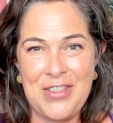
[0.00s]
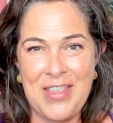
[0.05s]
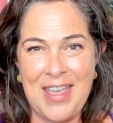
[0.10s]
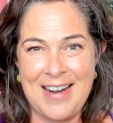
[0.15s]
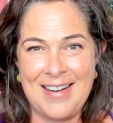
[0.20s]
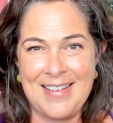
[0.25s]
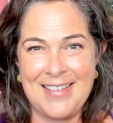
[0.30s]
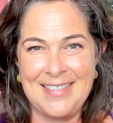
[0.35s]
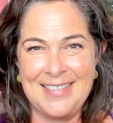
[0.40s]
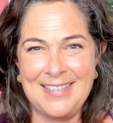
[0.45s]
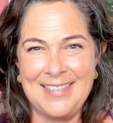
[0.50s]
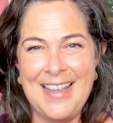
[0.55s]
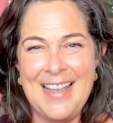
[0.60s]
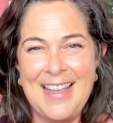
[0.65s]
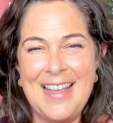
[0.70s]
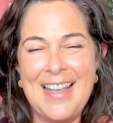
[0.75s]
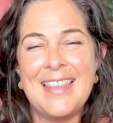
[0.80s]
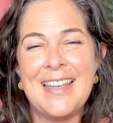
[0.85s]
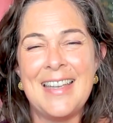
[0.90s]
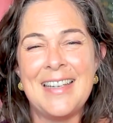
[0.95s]
there.
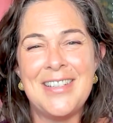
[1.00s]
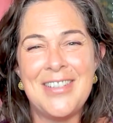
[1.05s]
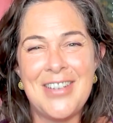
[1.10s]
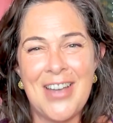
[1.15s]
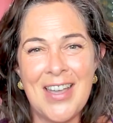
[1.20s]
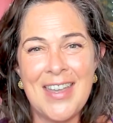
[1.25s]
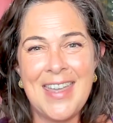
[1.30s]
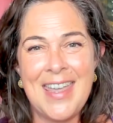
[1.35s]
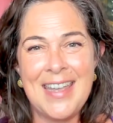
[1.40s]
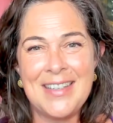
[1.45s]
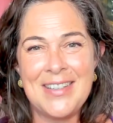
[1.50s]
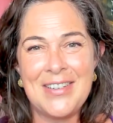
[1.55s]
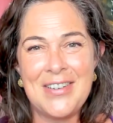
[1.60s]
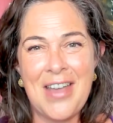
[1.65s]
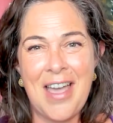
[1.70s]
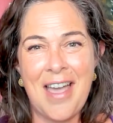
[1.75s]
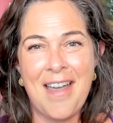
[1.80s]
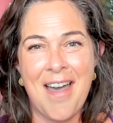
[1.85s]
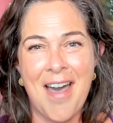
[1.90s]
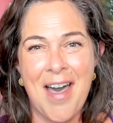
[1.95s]
That's
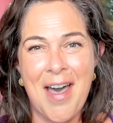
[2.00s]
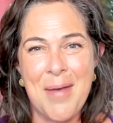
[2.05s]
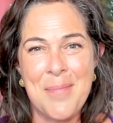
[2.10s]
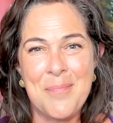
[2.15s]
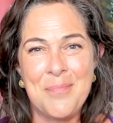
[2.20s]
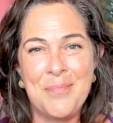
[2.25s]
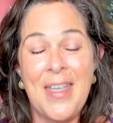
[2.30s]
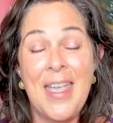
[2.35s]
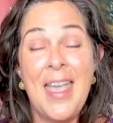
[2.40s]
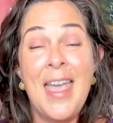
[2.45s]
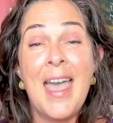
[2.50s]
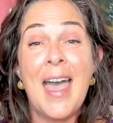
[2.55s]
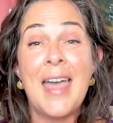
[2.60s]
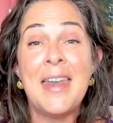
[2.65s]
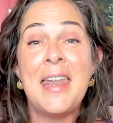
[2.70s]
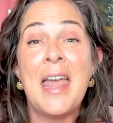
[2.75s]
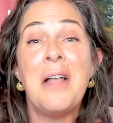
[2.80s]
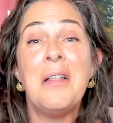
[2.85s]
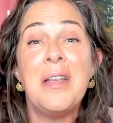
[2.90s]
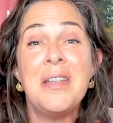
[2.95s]
dogcancer.com.
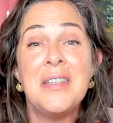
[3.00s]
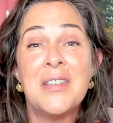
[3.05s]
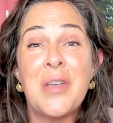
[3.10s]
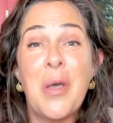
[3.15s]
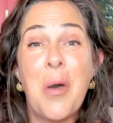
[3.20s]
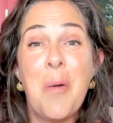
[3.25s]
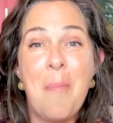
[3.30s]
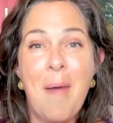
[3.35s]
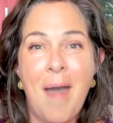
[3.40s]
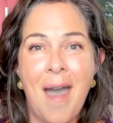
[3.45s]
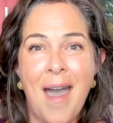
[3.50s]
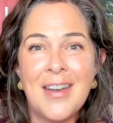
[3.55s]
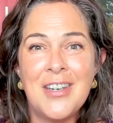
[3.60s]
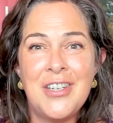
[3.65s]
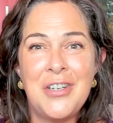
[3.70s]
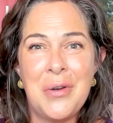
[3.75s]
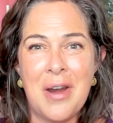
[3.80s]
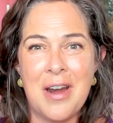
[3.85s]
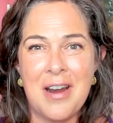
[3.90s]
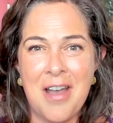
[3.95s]
And now let's go back
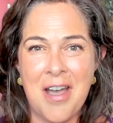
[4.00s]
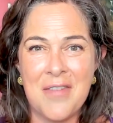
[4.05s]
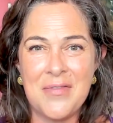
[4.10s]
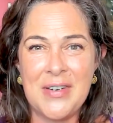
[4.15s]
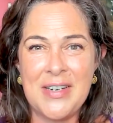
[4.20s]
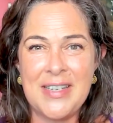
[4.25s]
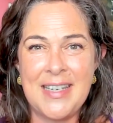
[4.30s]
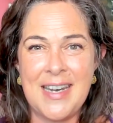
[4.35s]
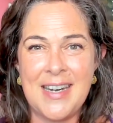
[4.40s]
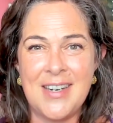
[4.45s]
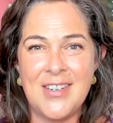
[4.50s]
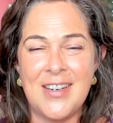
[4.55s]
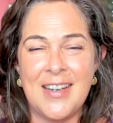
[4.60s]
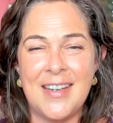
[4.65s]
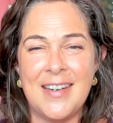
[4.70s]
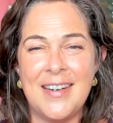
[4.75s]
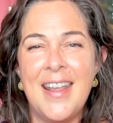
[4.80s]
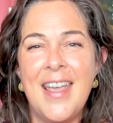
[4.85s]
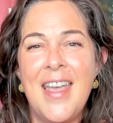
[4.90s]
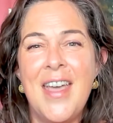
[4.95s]
to our
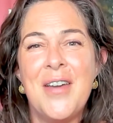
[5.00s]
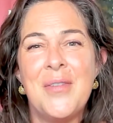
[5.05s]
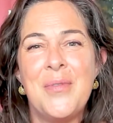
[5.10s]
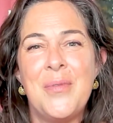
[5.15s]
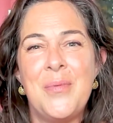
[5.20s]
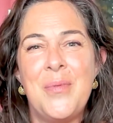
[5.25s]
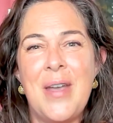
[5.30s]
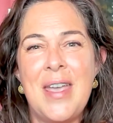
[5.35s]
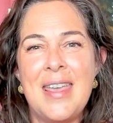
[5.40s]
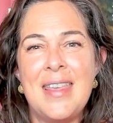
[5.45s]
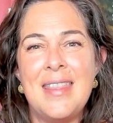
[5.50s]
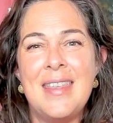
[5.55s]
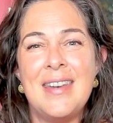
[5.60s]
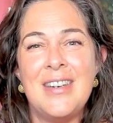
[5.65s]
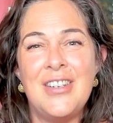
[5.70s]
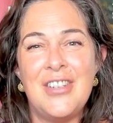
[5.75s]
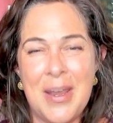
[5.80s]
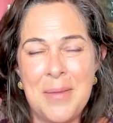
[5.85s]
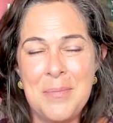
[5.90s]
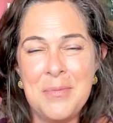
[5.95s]
conversation with
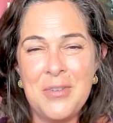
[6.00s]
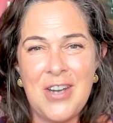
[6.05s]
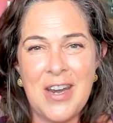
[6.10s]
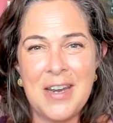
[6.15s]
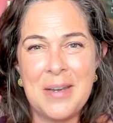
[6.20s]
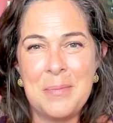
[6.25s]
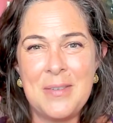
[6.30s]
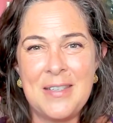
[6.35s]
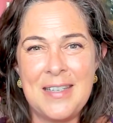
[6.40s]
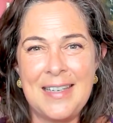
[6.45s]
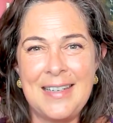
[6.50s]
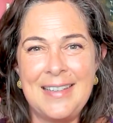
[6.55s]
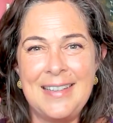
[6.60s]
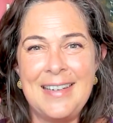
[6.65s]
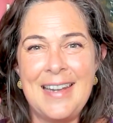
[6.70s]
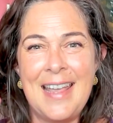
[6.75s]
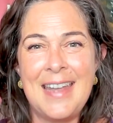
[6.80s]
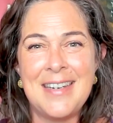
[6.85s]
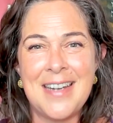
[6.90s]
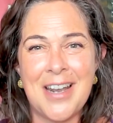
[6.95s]
James
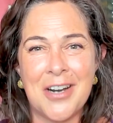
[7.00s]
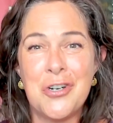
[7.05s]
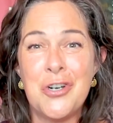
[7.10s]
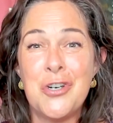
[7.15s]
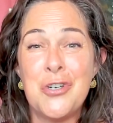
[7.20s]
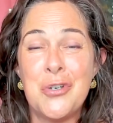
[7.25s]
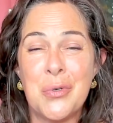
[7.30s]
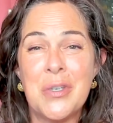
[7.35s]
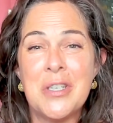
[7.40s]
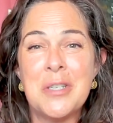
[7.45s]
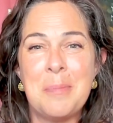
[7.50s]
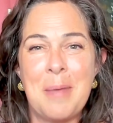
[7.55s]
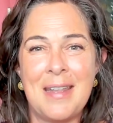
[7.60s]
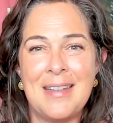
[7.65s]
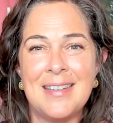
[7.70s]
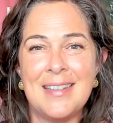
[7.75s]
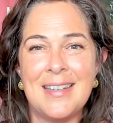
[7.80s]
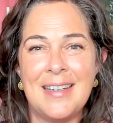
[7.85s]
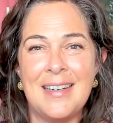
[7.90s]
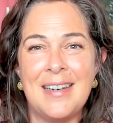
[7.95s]
Jacobson and Dr. Jules
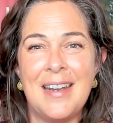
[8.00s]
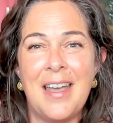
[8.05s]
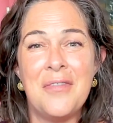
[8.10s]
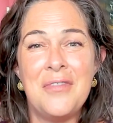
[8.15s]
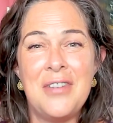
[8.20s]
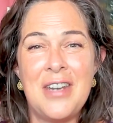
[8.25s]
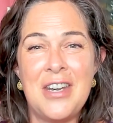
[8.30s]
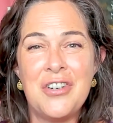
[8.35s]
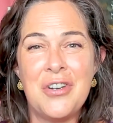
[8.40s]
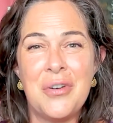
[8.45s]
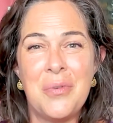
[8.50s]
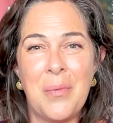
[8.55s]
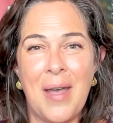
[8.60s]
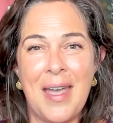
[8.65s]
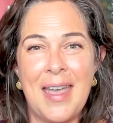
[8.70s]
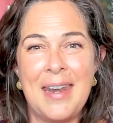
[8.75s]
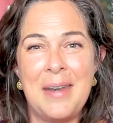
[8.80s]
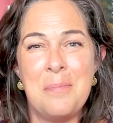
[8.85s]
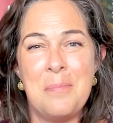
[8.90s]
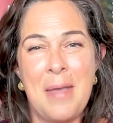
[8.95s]
Benson of
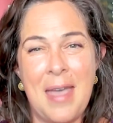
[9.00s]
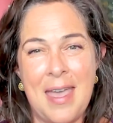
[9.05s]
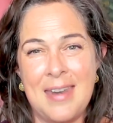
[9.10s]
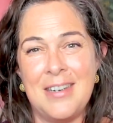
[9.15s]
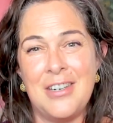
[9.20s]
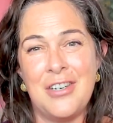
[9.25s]
Nationwide Pet